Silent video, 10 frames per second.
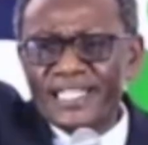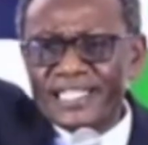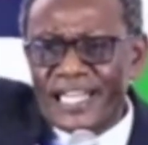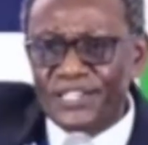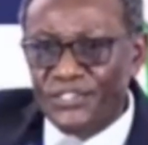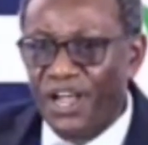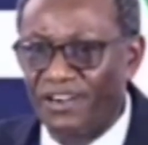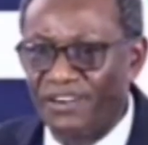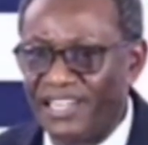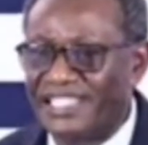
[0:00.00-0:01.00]
a song.
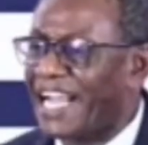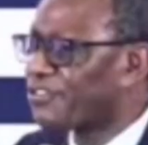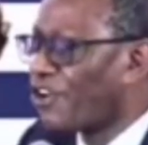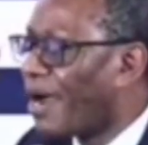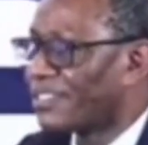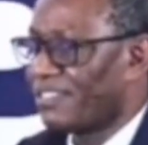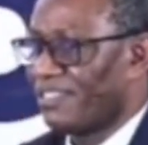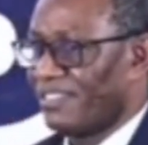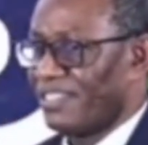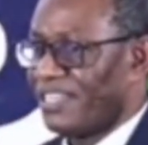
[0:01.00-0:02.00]
It has dropped.
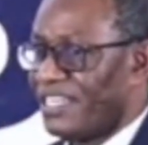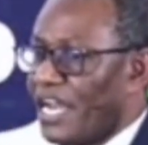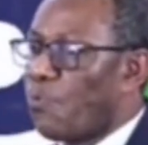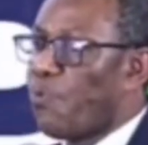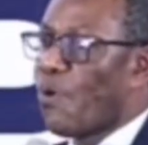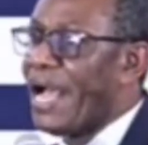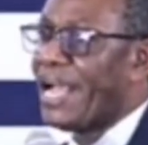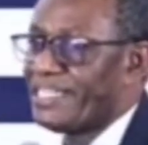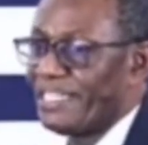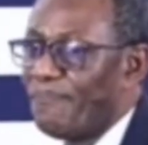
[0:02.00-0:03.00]
The word
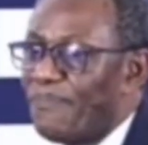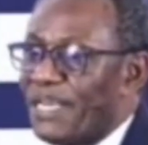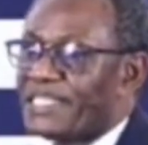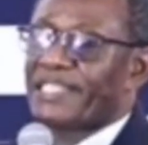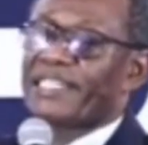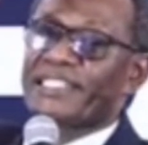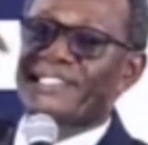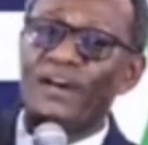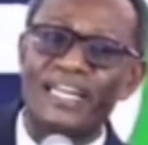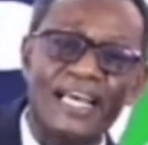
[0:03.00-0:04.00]
misses
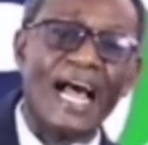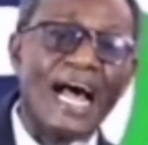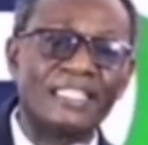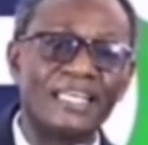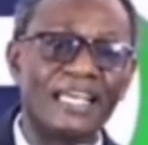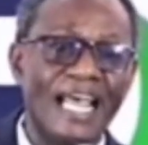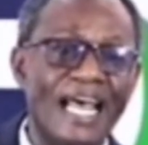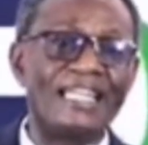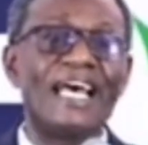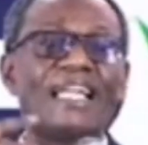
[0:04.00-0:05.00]
on the heart,
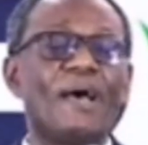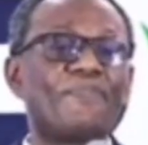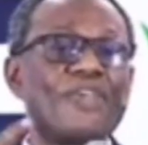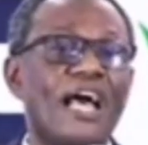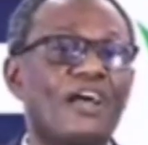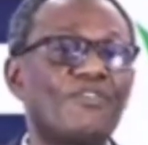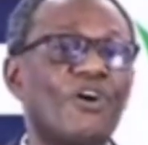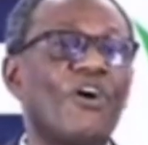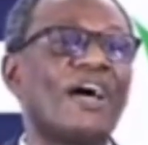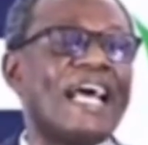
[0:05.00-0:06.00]
and then the piano
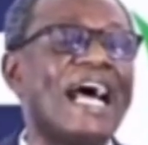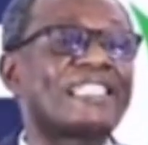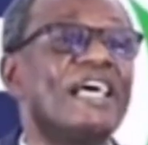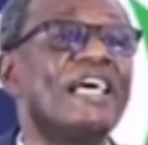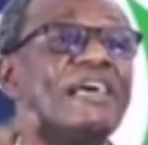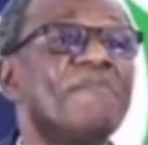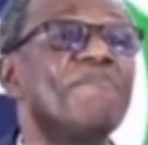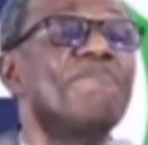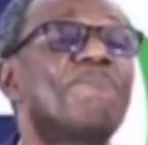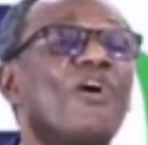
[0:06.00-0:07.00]
on the heart
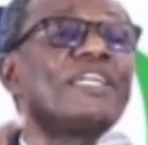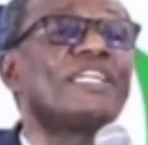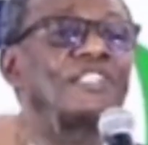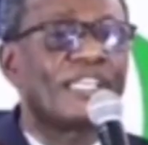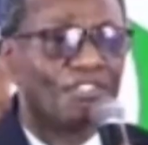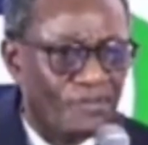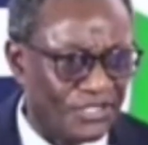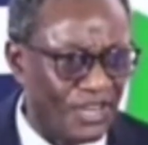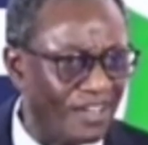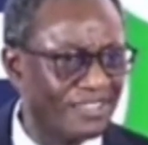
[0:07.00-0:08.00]
produces some
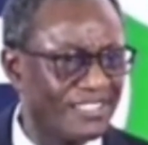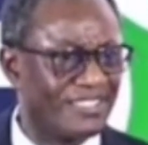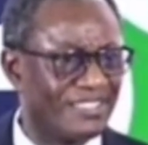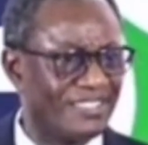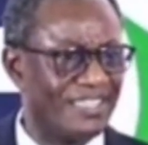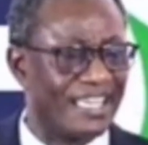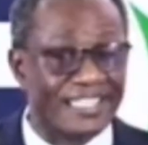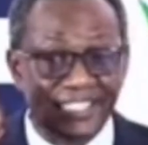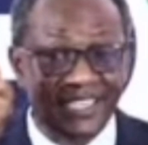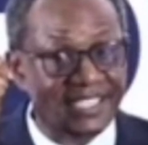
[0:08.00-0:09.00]
songs. It
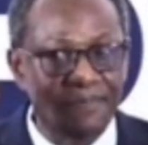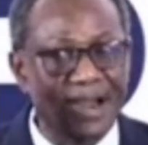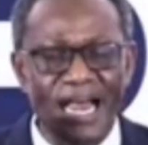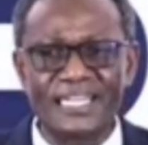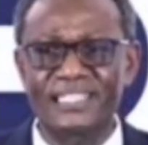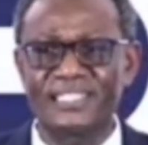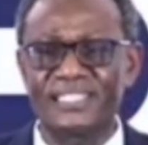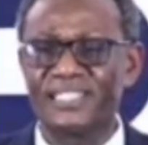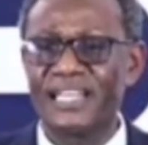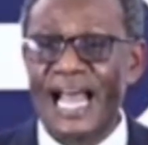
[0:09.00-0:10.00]
is a brand.
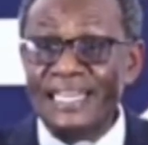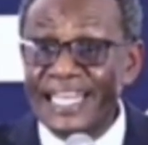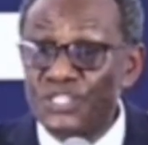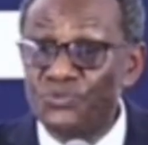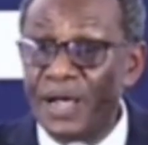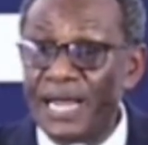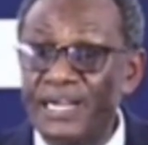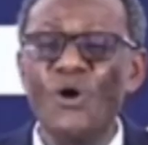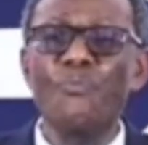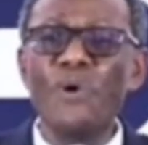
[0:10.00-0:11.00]
And this one,
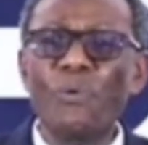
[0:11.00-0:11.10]
we will